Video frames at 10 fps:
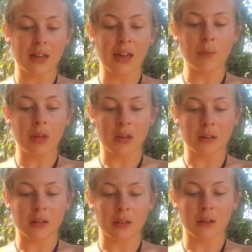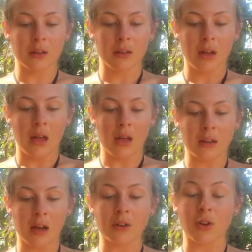can be hindered,
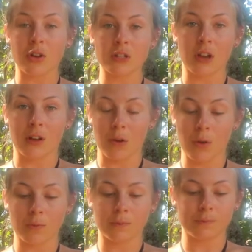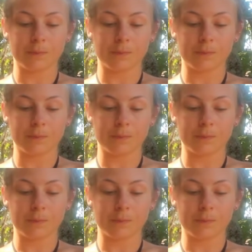and are not our own.